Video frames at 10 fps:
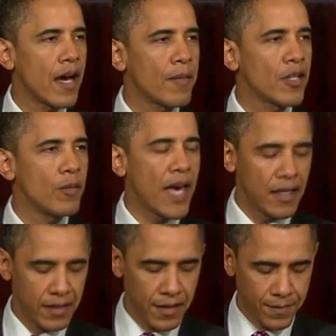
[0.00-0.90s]
common
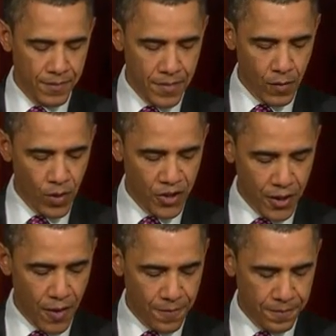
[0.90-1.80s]
humanity that we
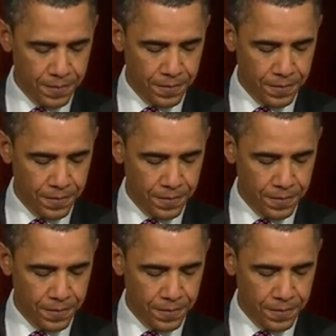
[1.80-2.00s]
share.